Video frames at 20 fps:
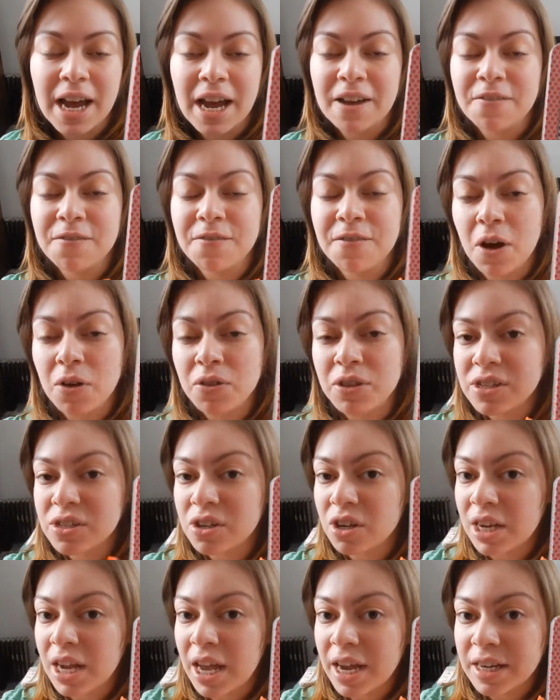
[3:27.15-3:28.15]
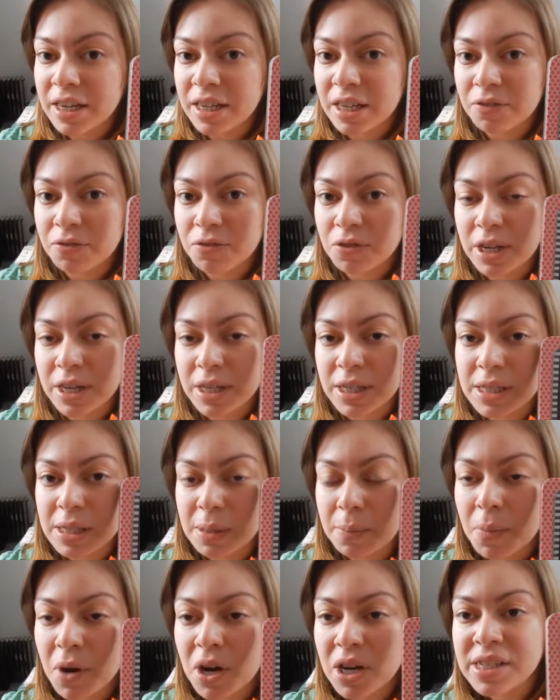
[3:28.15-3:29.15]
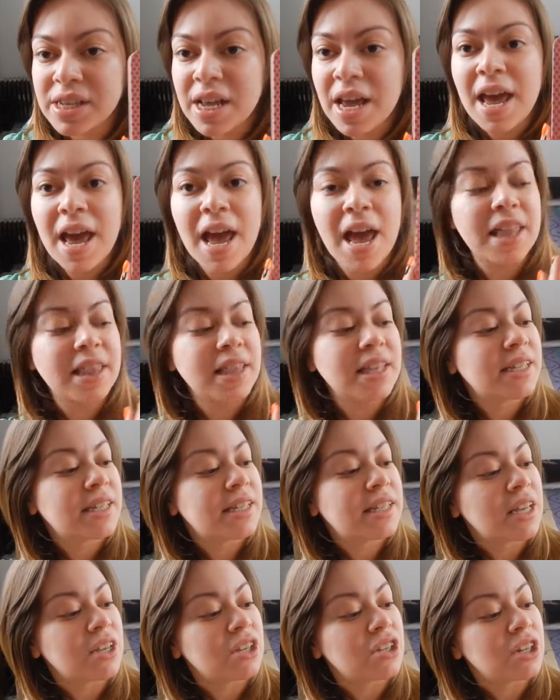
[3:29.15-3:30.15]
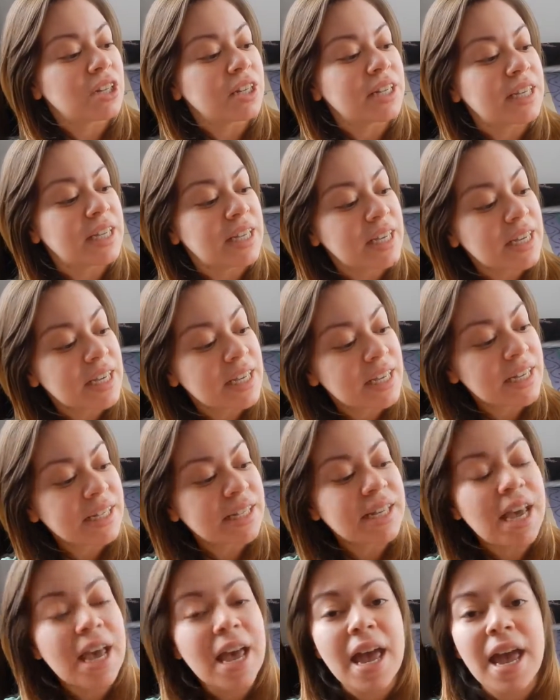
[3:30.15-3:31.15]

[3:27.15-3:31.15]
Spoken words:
I found this online again for 19 bucks, and this essentially is